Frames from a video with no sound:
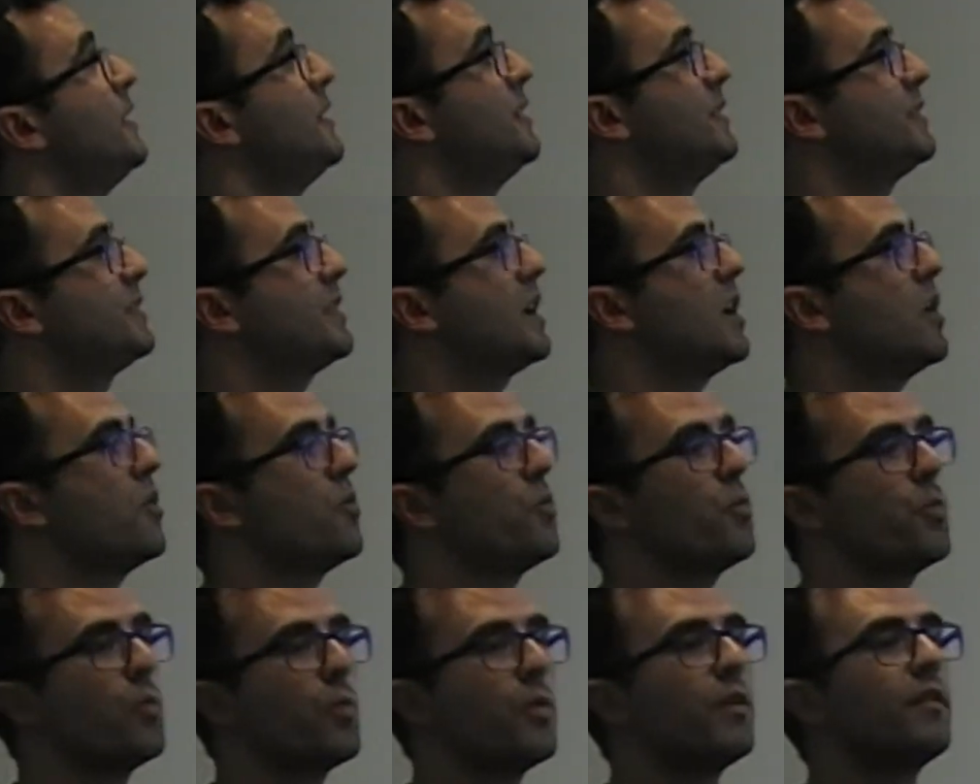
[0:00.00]

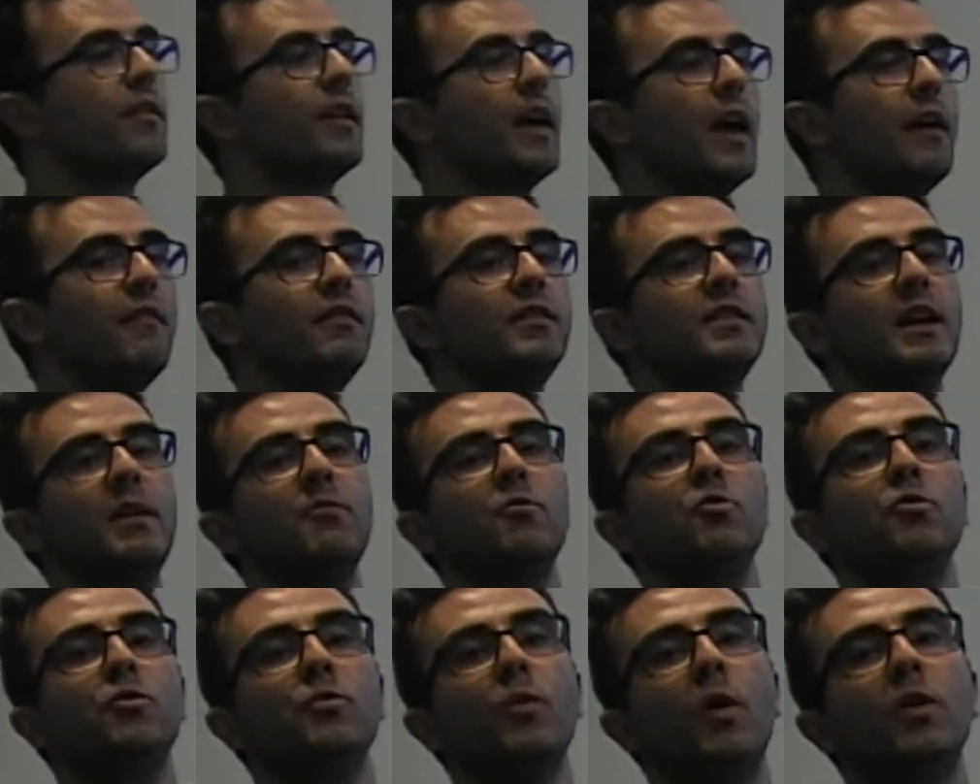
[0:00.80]
So every
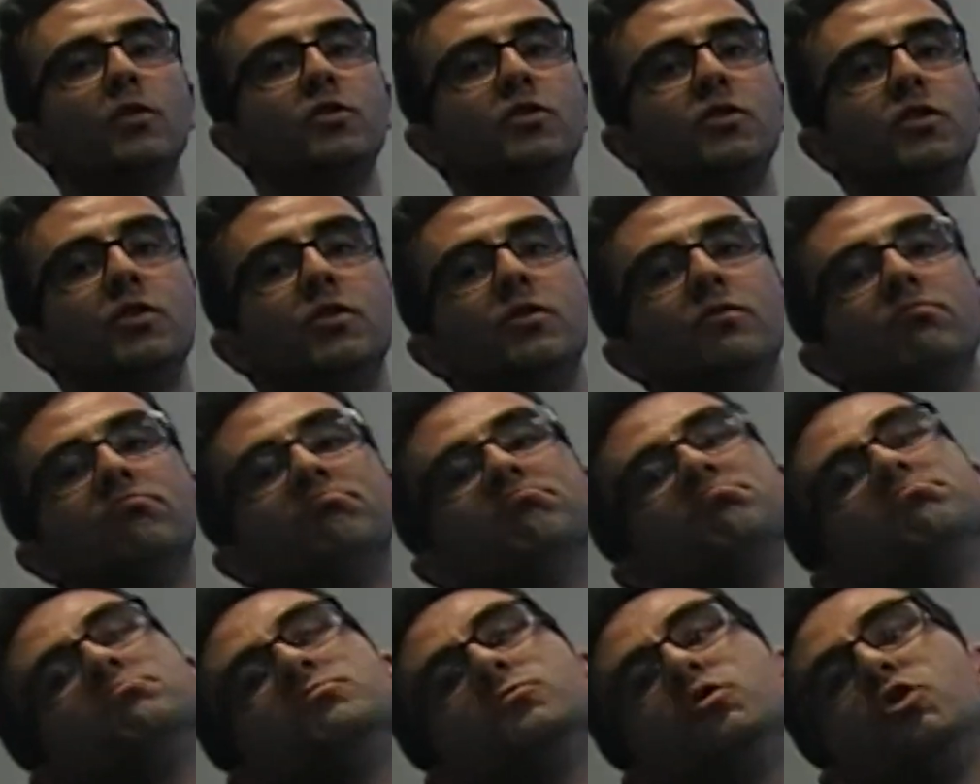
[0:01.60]
time we want to
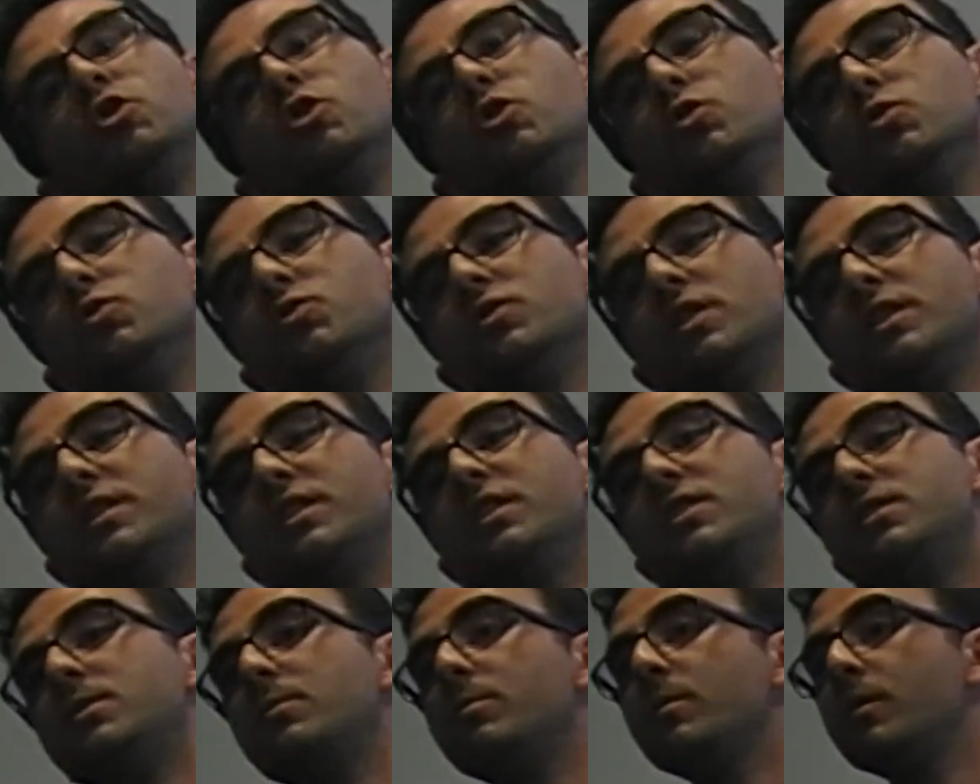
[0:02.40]
use a
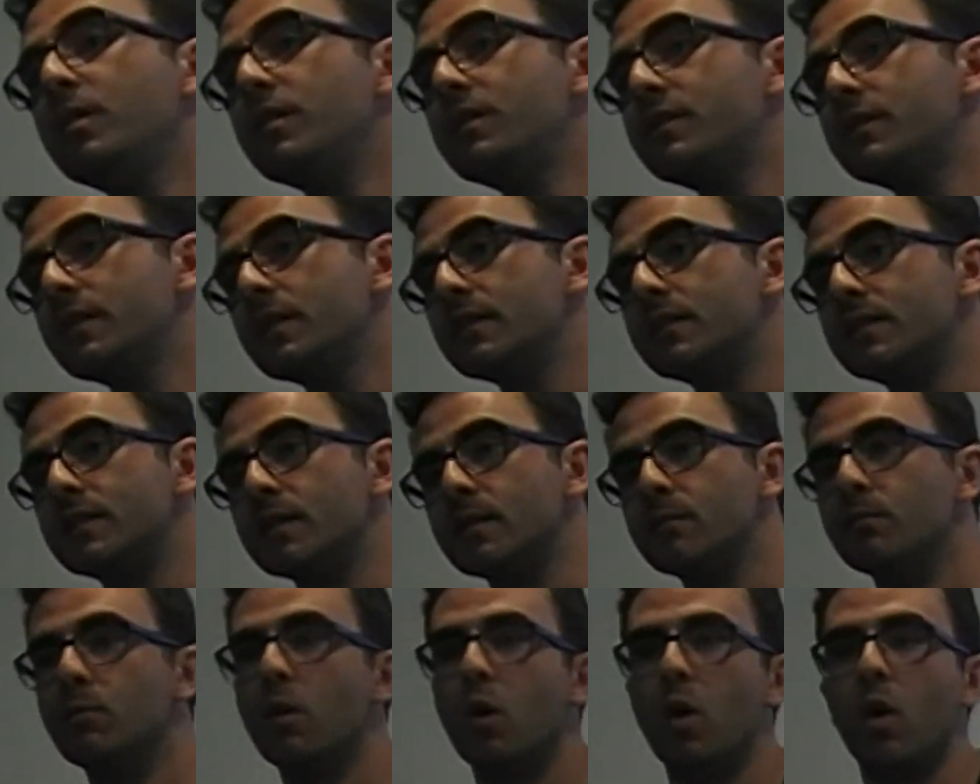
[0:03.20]
distributed
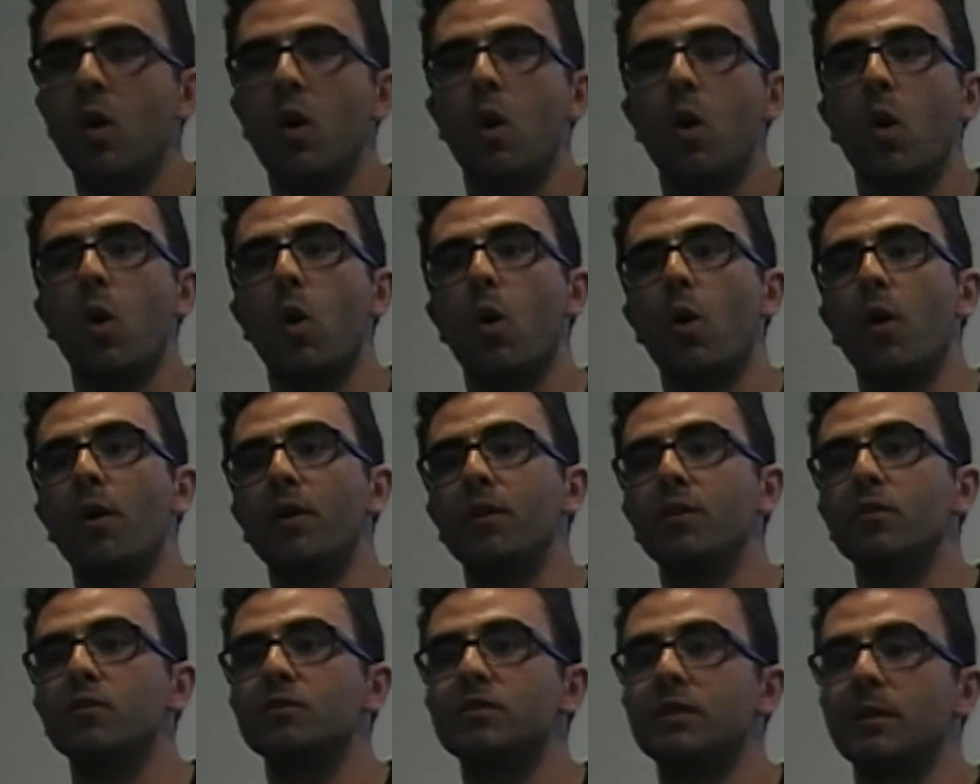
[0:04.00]
system or
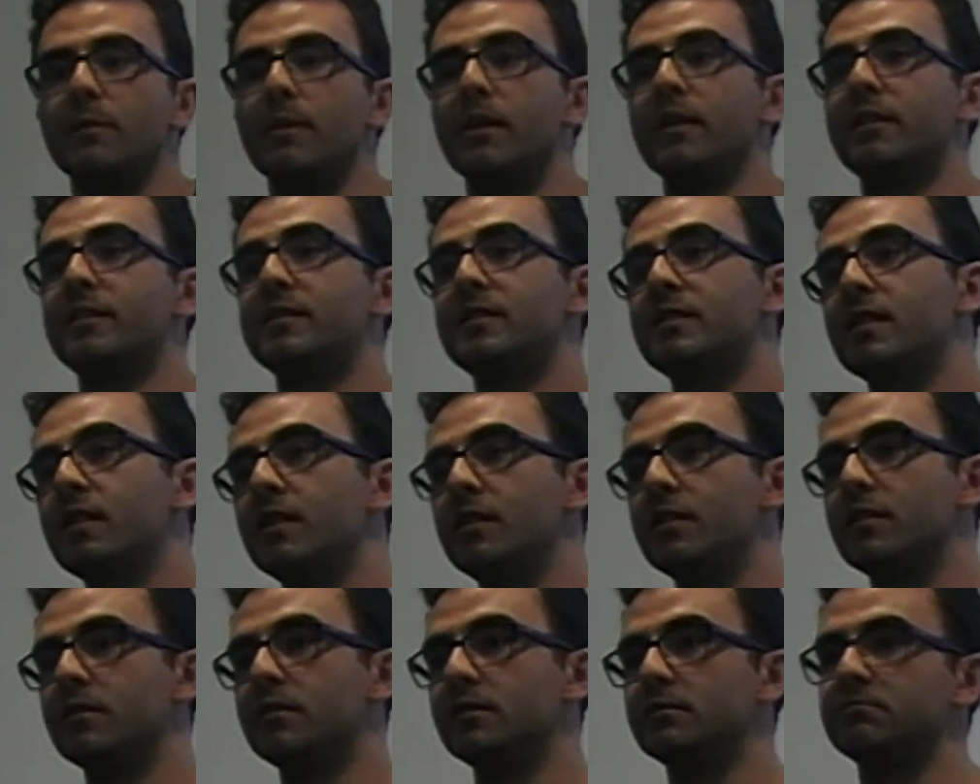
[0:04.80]
use some
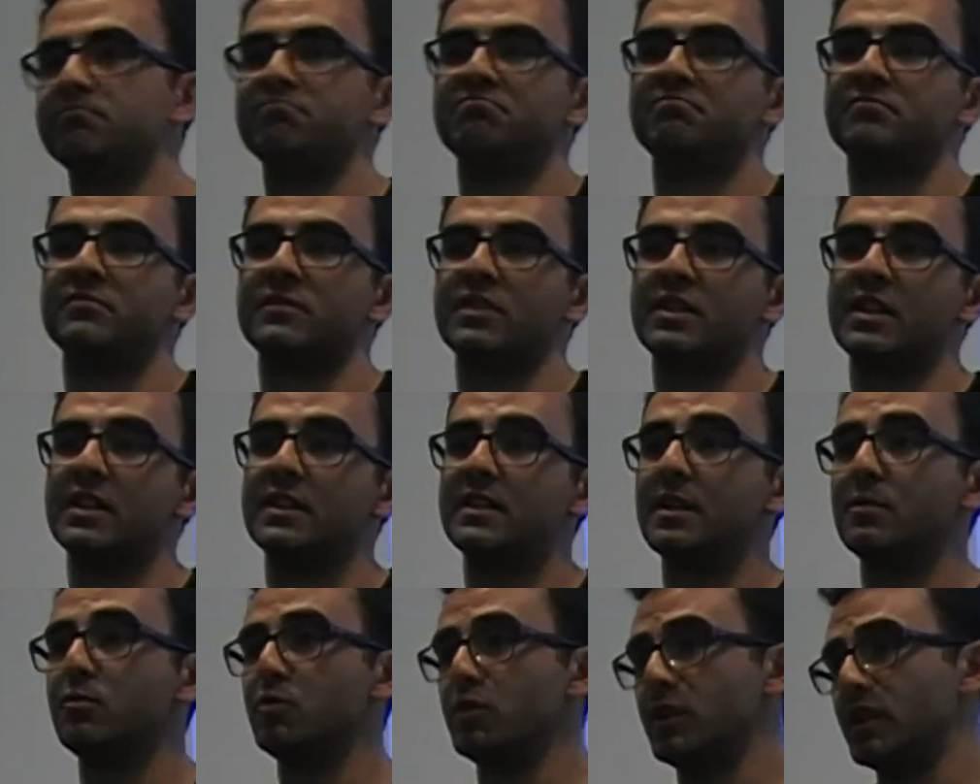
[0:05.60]
external
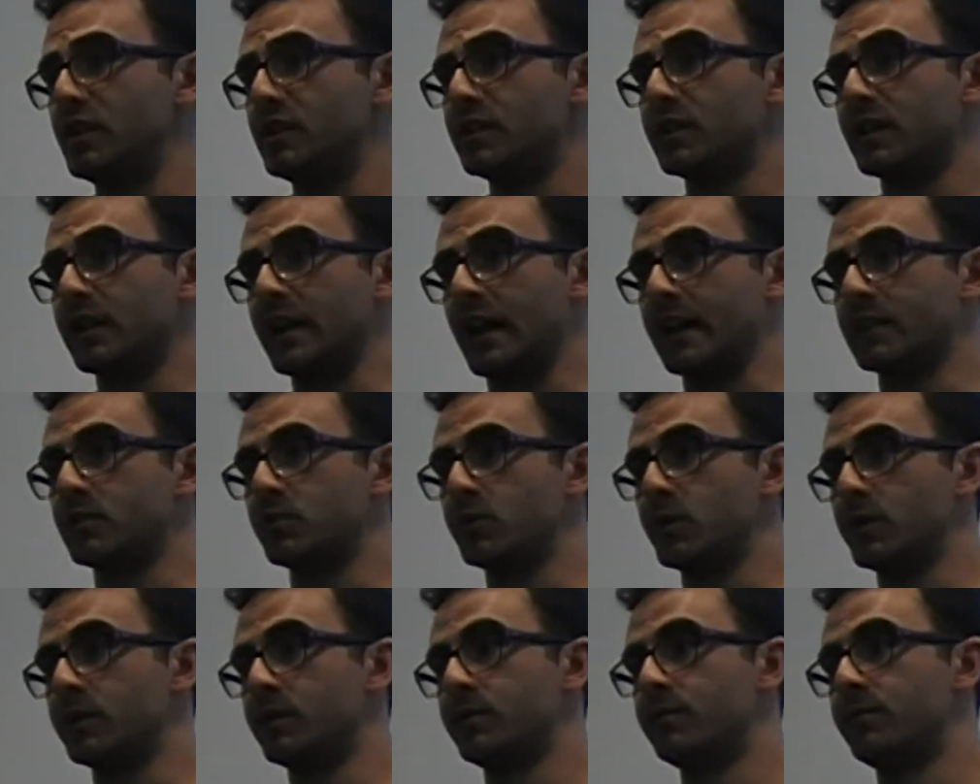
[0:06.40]
system, we need to connect to
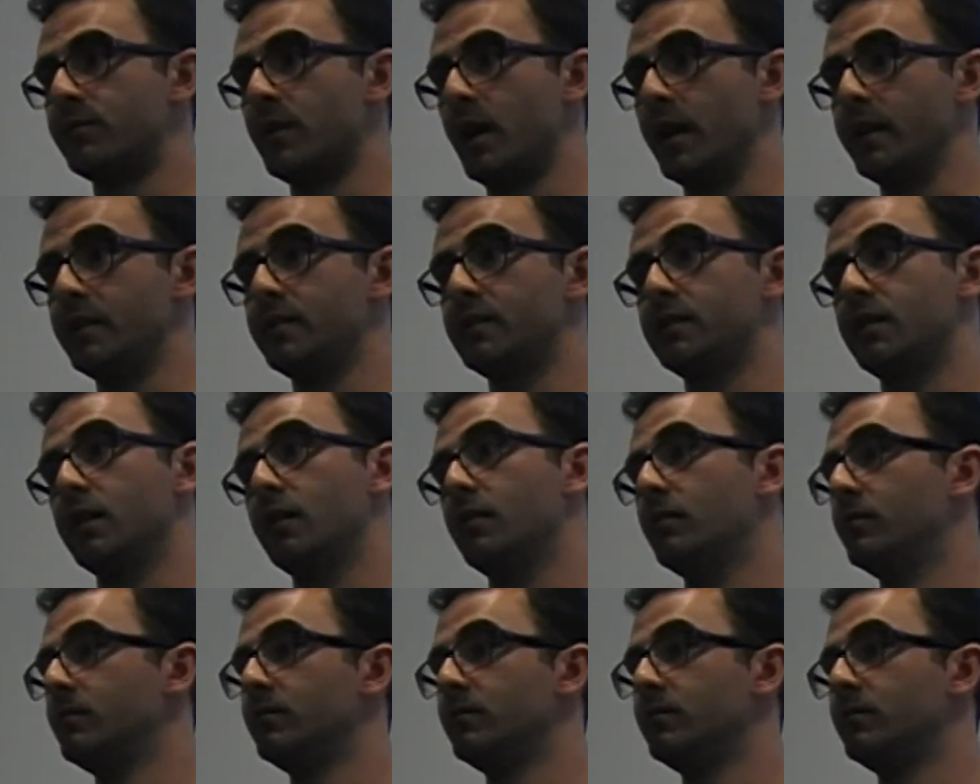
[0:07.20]
it, right? So